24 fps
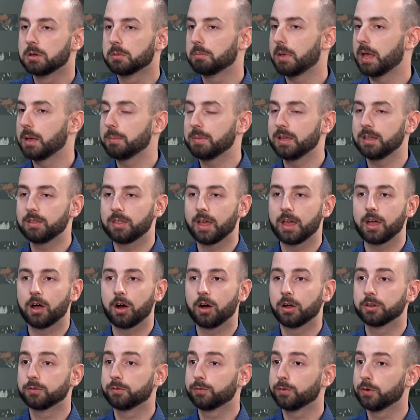maybe they
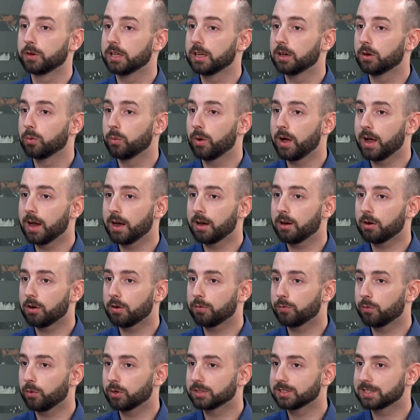aren't fully aware
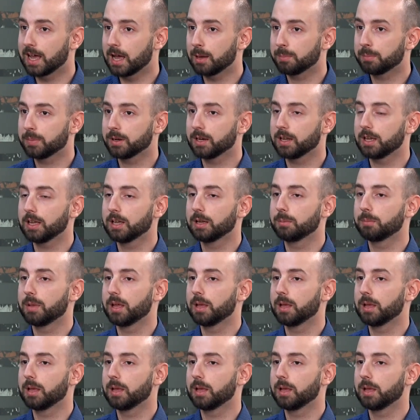of what's happening,